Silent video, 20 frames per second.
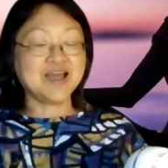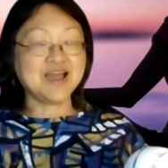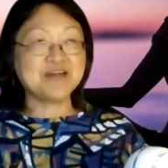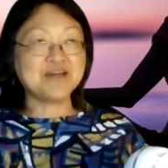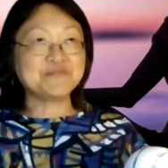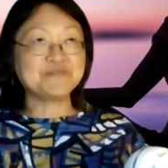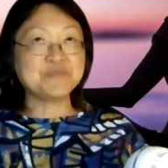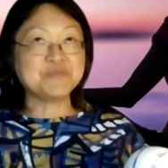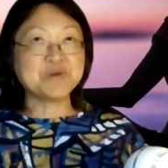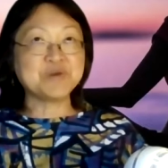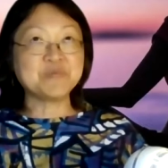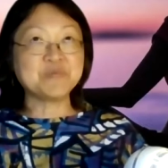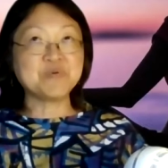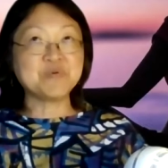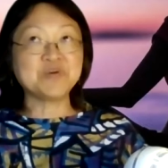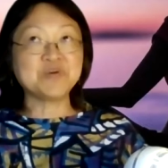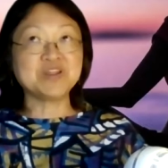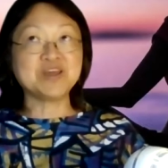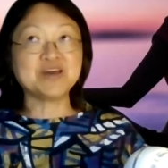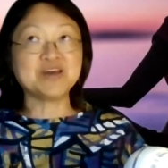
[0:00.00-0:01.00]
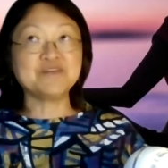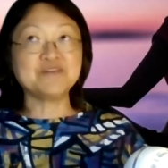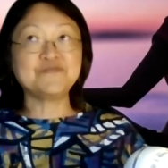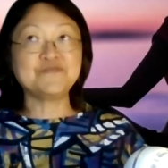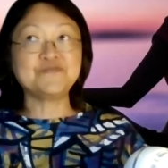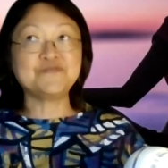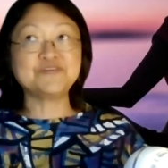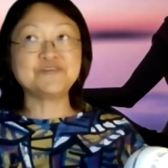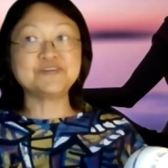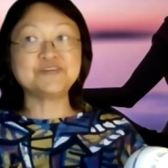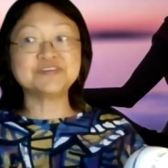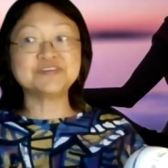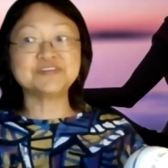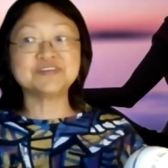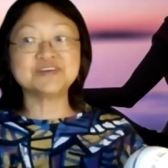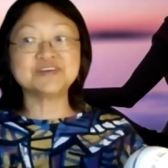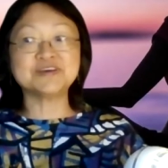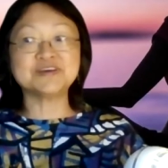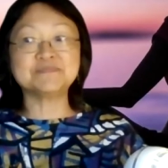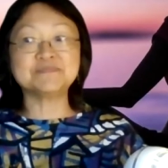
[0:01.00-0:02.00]
I remember when I
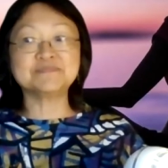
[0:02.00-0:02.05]
first